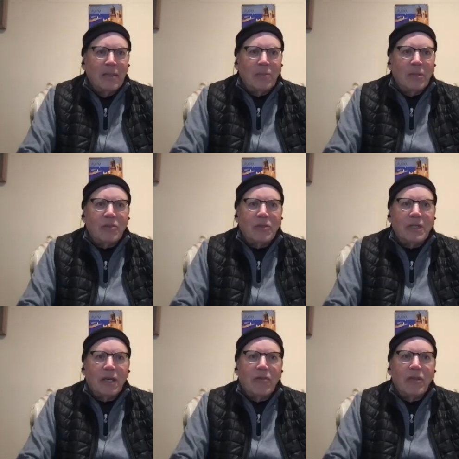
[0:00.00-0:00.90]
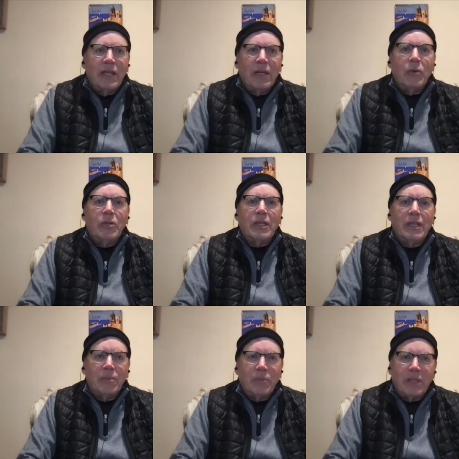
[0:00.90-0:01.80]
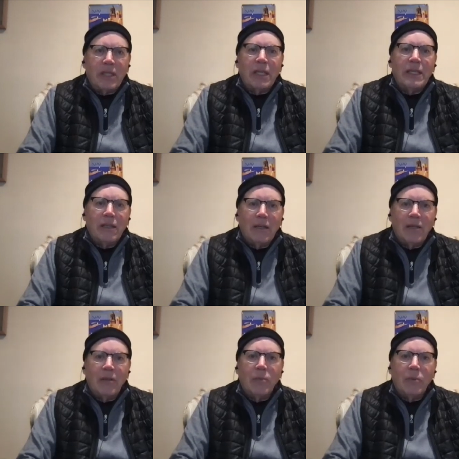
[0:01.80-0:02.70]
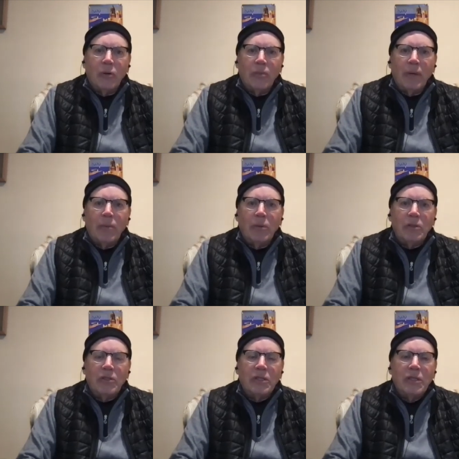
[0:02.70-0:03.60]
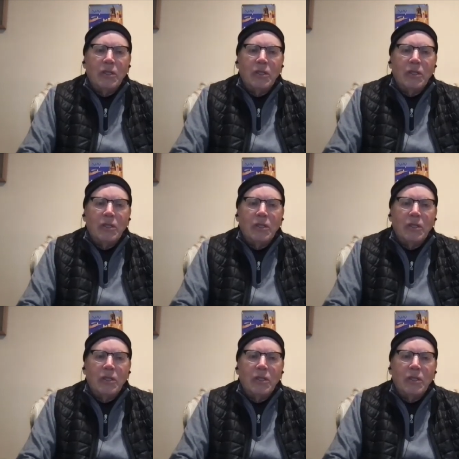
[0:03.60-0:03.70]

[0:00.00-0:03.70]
Buddhist Recovery Network and particularly all the board members